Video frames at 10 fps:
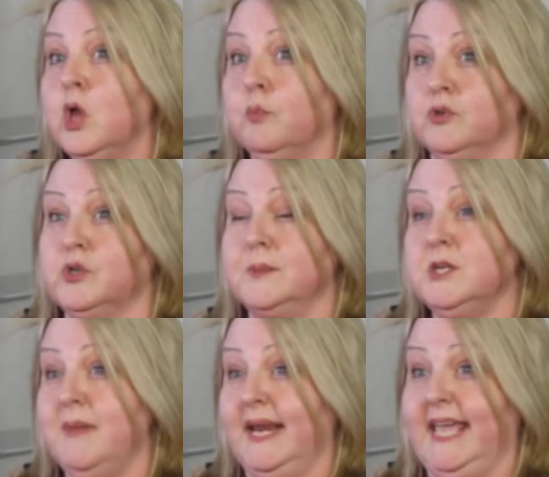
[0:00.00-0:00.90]

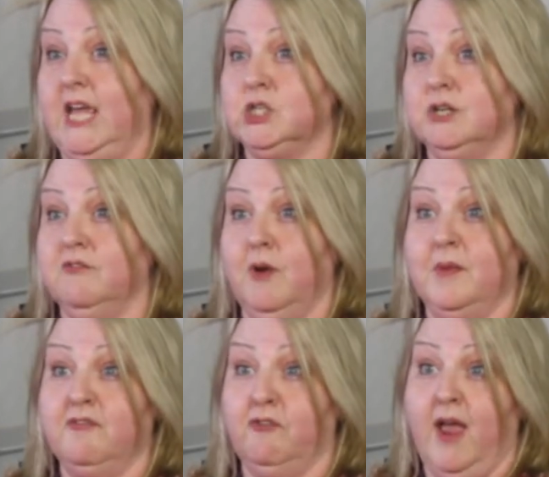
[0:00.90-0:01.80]
prescription medication from
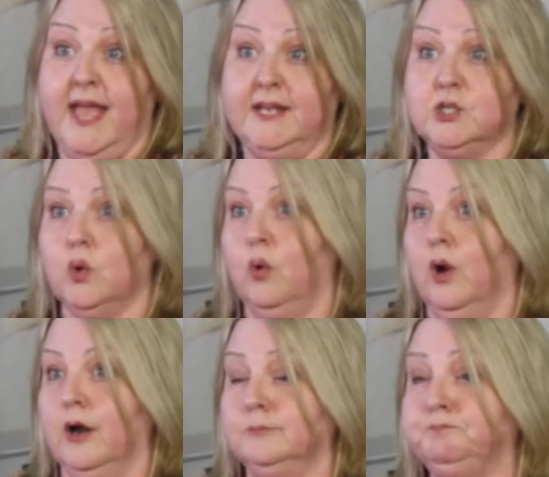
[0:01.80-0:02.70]
a friend
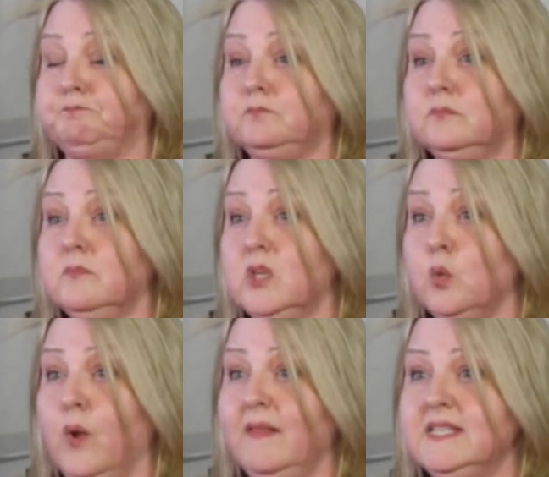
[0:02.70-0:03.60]
or
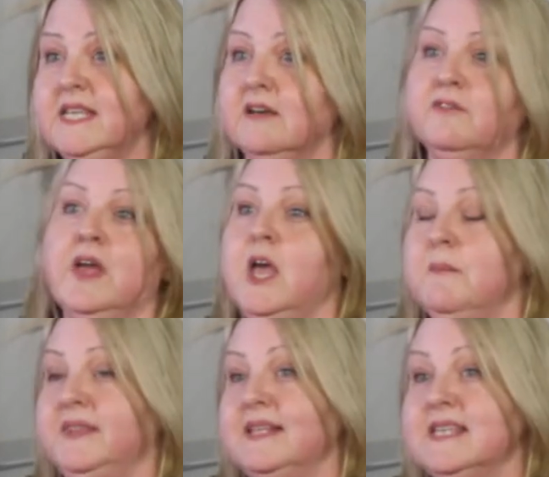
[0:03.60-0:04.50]
relative,
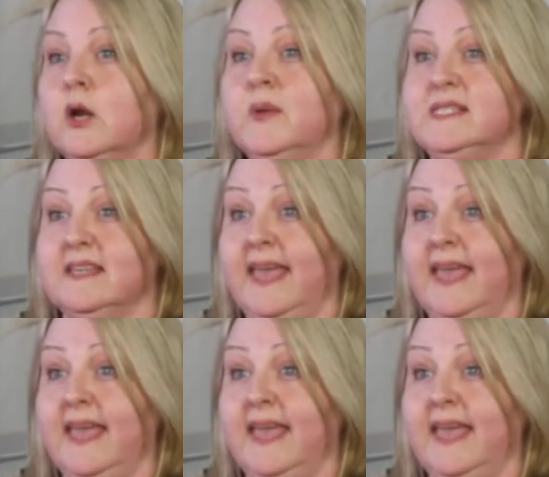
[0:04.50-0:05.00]
but that's not always the